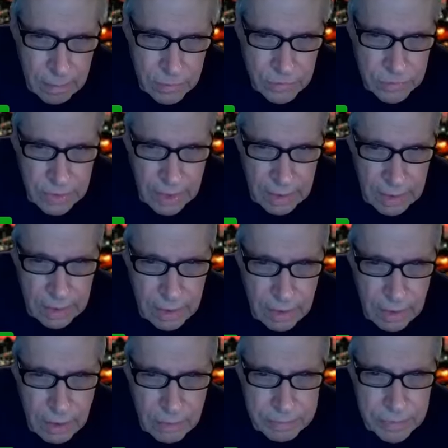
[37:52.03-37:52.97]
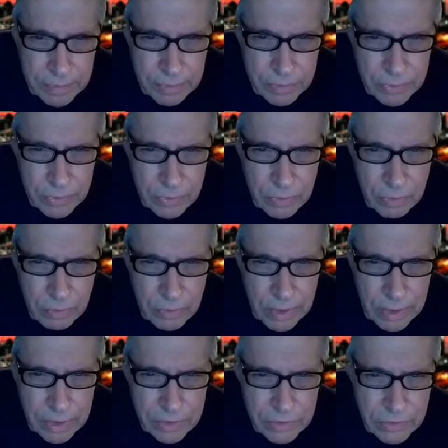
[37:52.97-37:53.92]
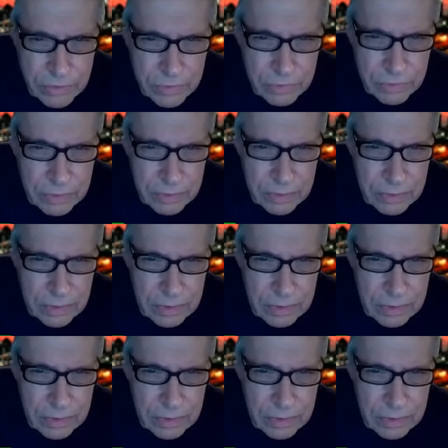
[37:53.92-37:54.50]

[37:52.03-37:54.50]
standing up. It was always